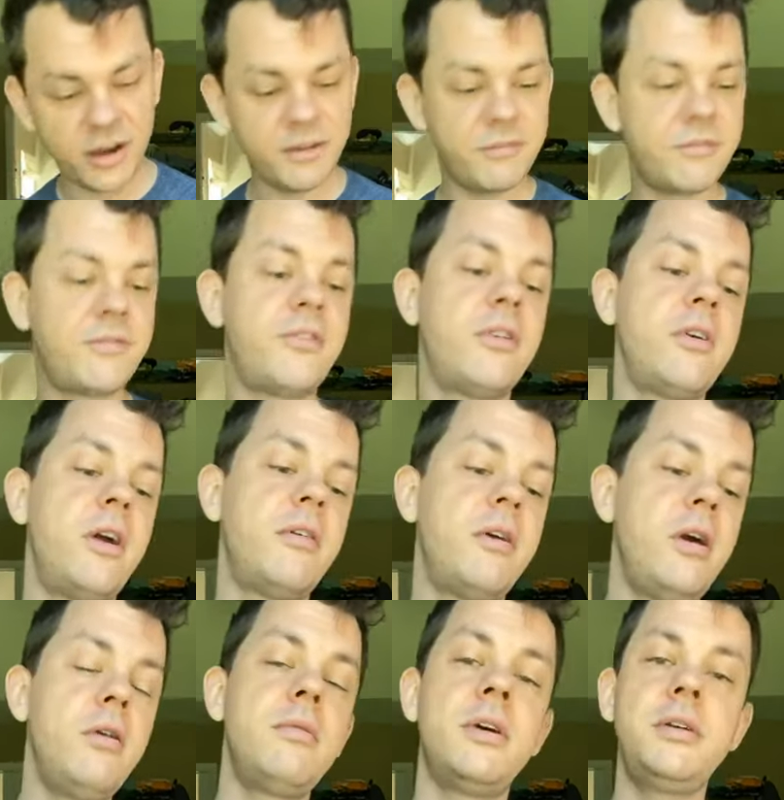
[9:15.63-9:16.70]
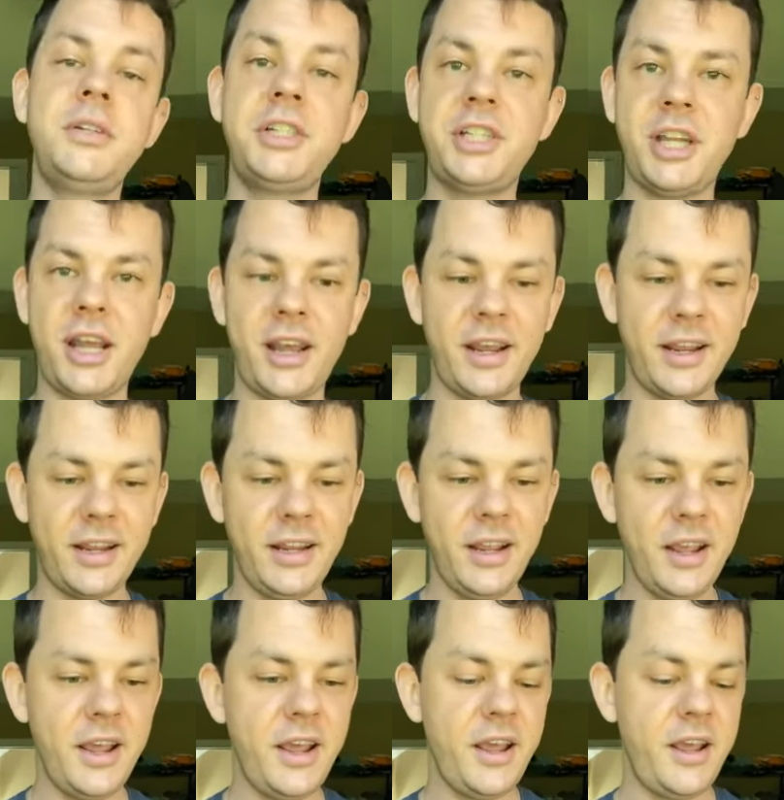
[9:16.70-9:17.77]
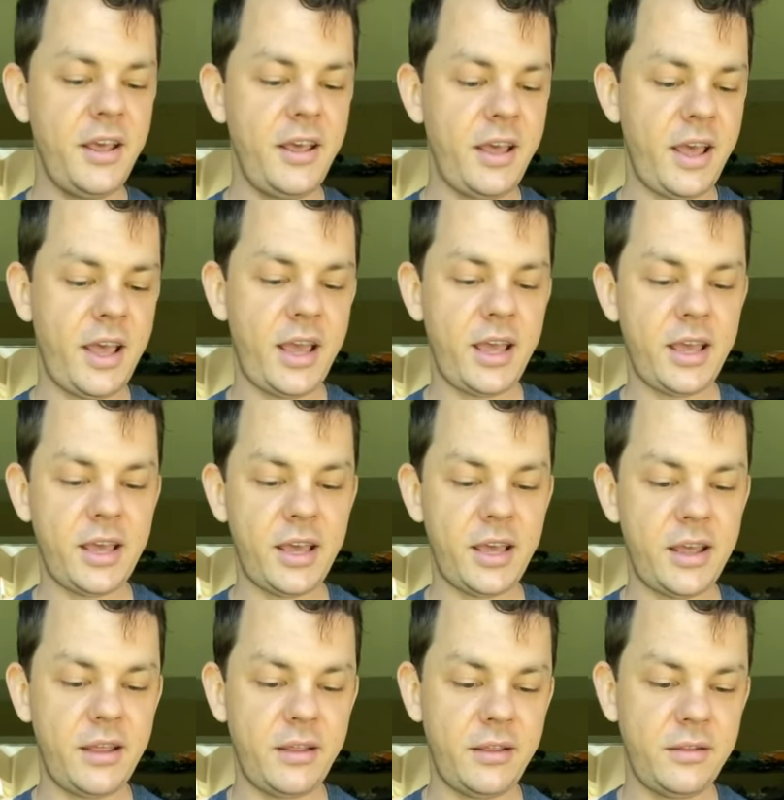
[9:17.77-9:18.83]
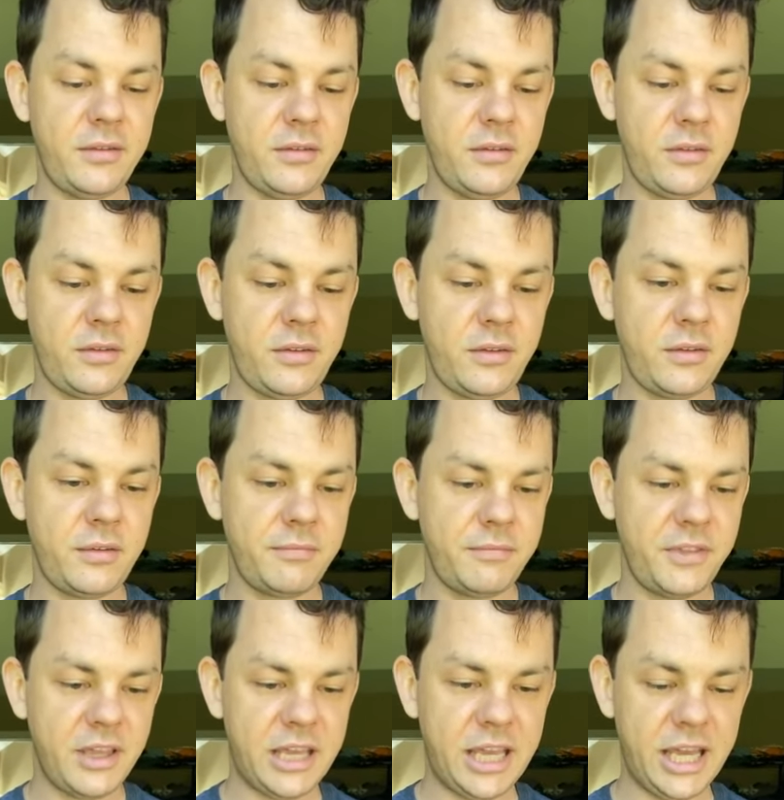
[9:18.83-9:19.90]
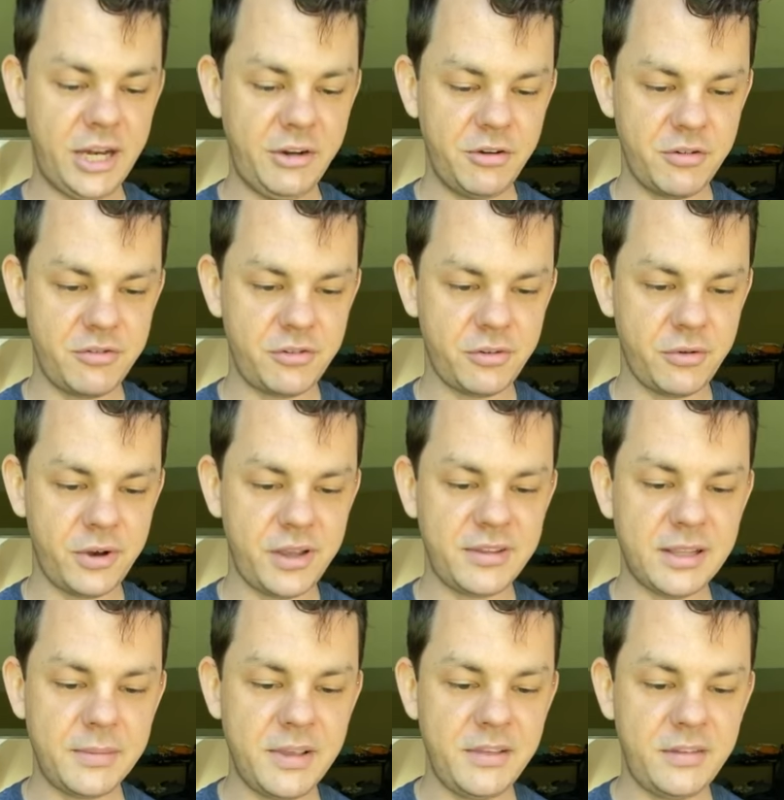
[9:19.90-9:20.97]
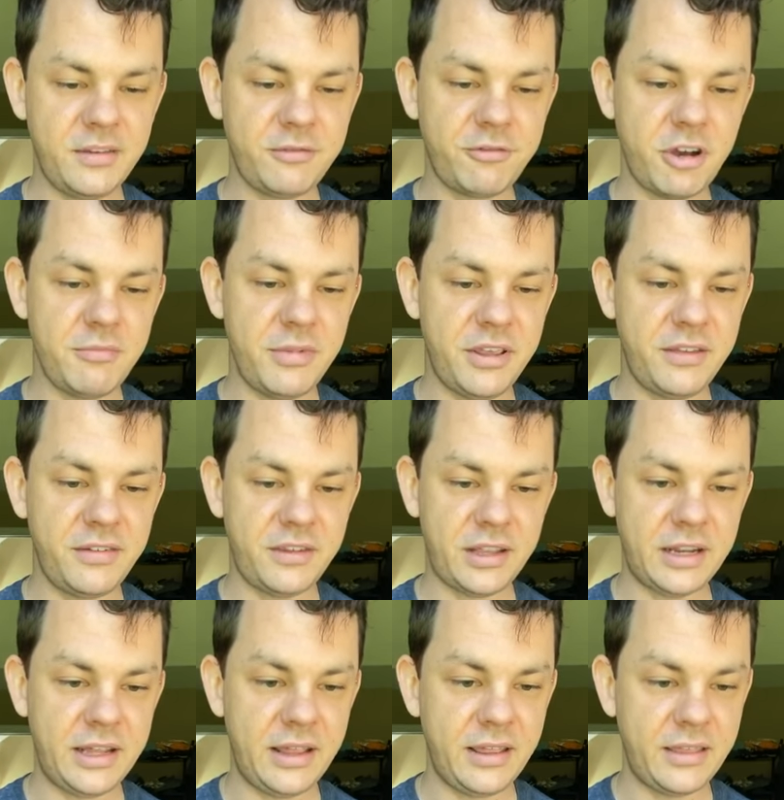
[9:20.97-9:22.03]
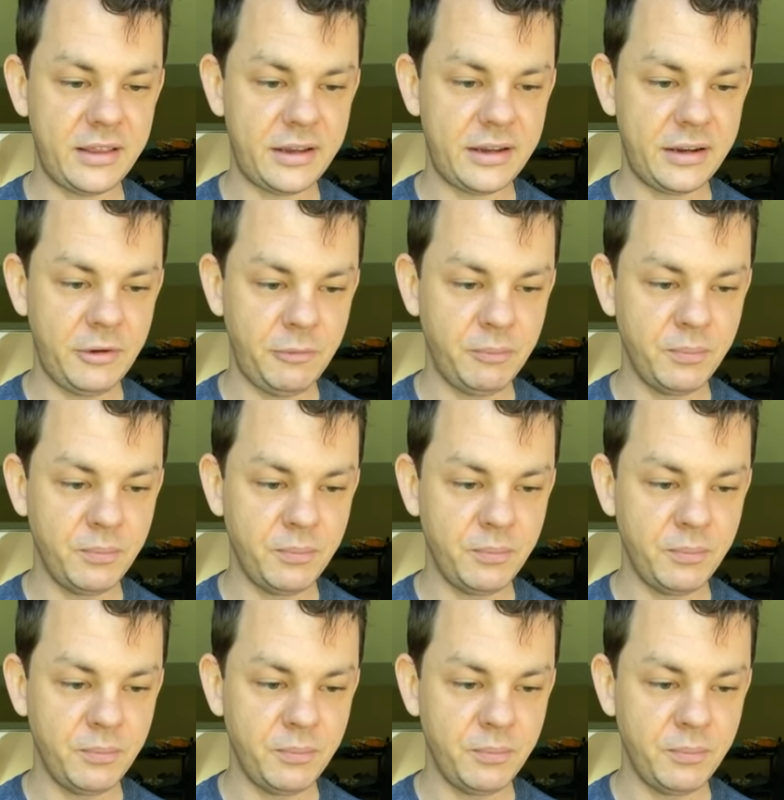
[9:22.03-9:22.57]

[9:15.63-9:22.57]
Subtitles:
Ferrero Rocher and the Kinder Joys. Let me see if I missed anything.